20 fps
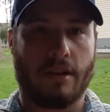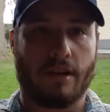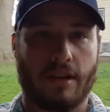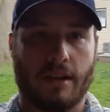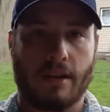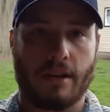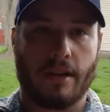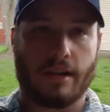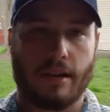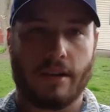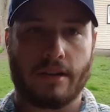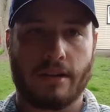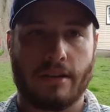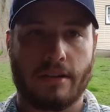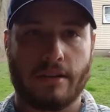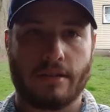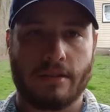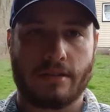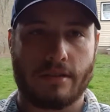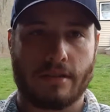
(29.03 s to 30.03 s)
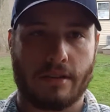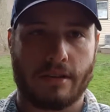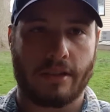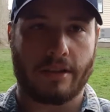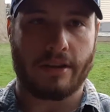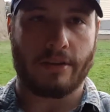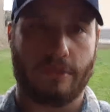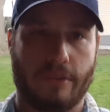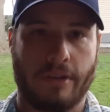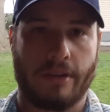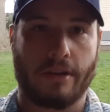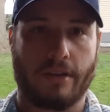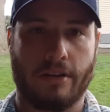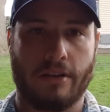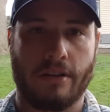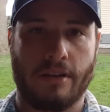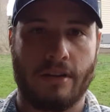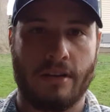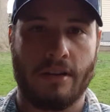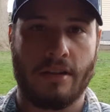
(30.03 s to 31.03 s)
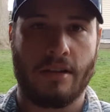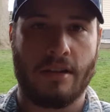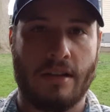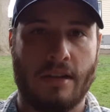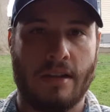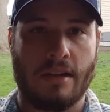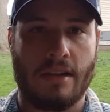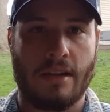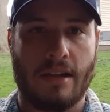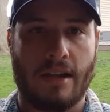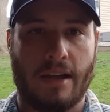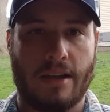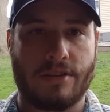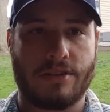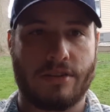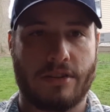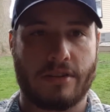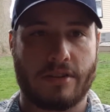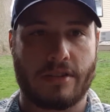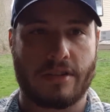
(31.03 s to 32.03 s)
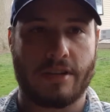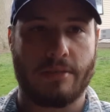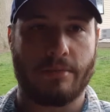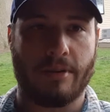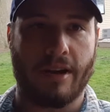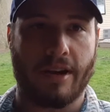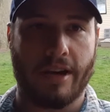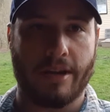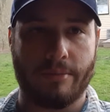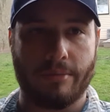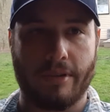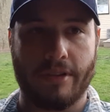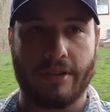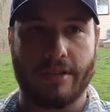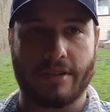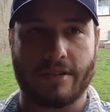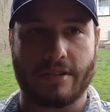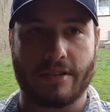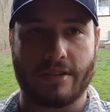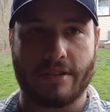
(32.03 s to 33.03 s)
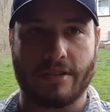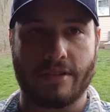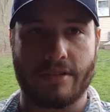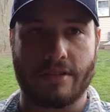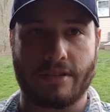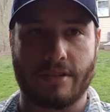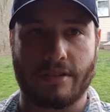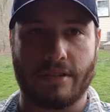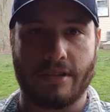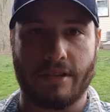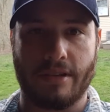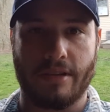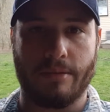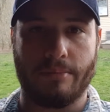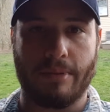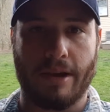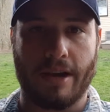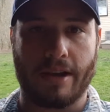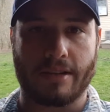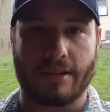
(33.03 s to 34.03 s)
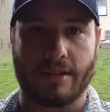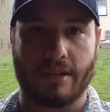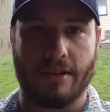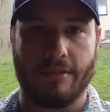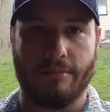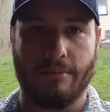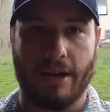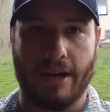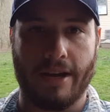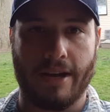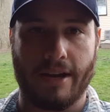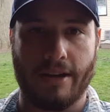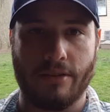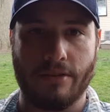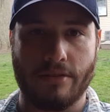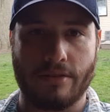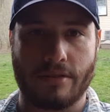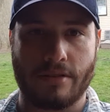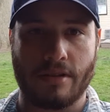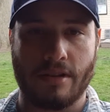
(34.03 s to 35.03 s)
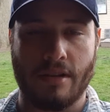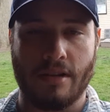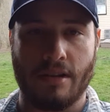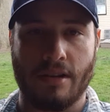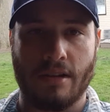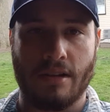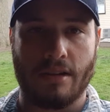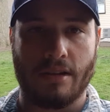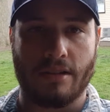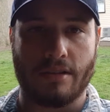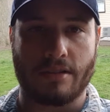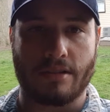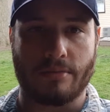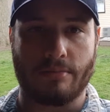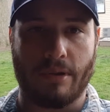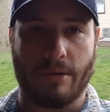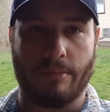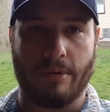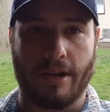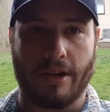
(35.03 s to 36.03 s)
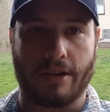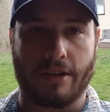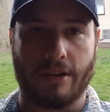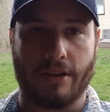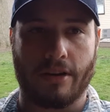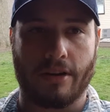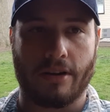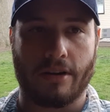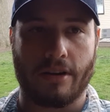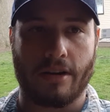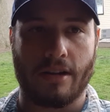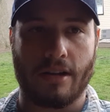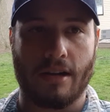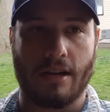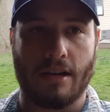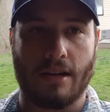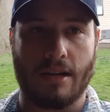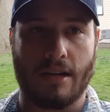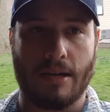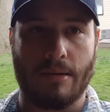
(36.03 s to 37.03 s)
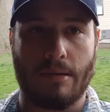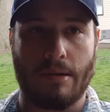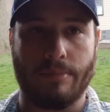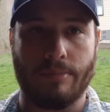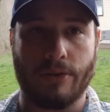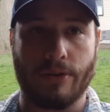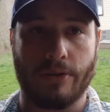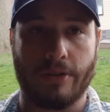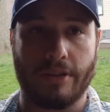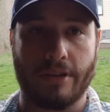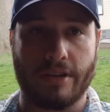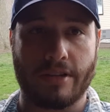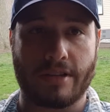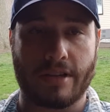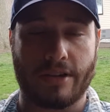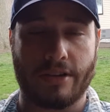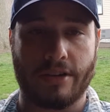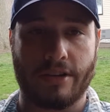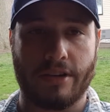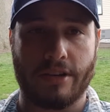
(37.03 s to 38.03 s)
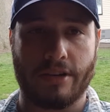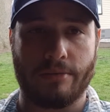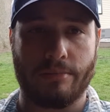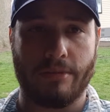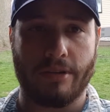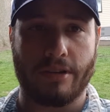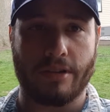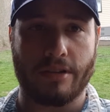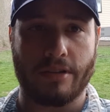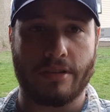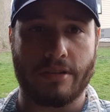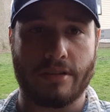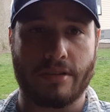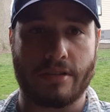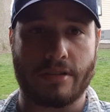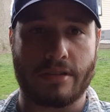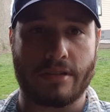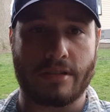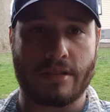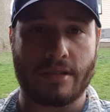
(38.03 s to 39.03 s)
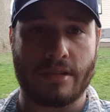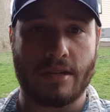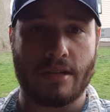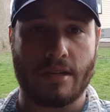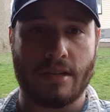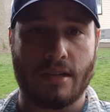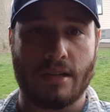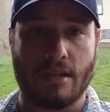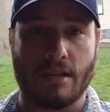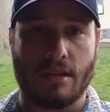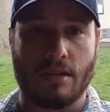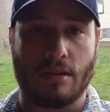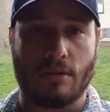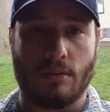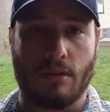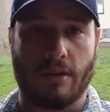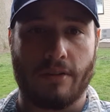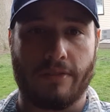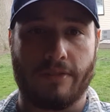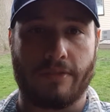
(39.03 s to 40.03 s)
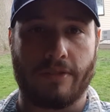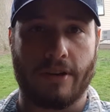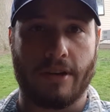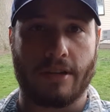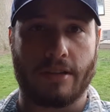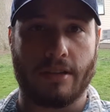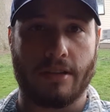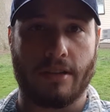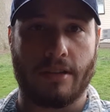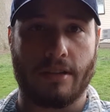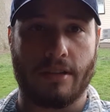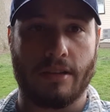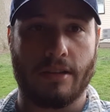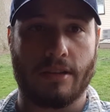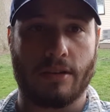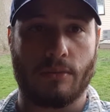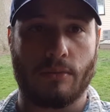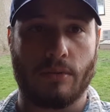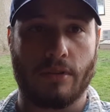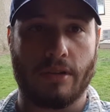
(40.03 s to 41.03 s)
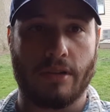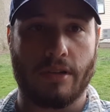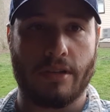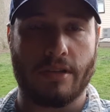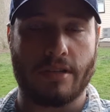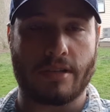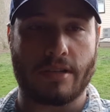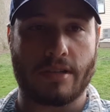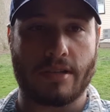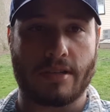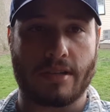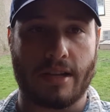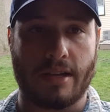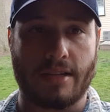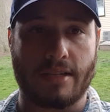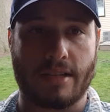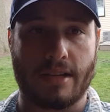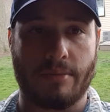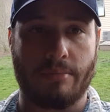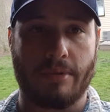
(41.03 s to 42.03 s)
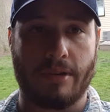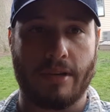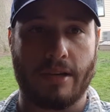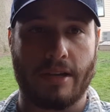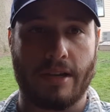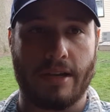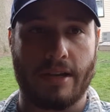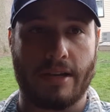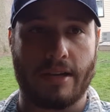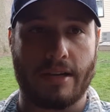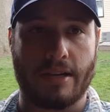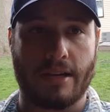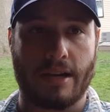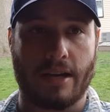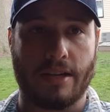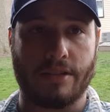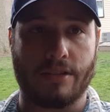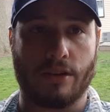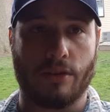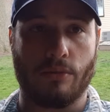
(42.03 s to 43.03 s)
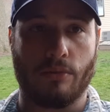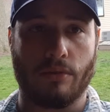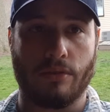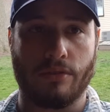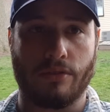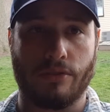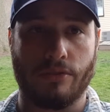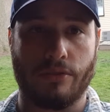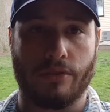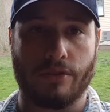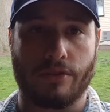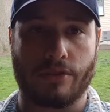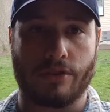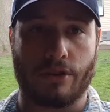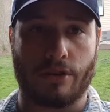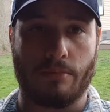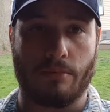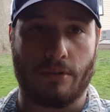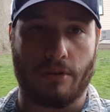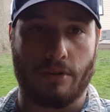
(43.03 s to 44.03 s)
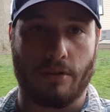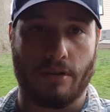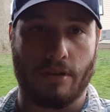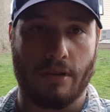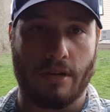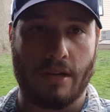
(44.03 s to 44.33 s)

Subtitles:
And there we go. As you can see behind me, this is the back of my house. This is my backyard. I'm doing this out here because, well, frankly, the little one is inside sleeping and I don't want to disturb her.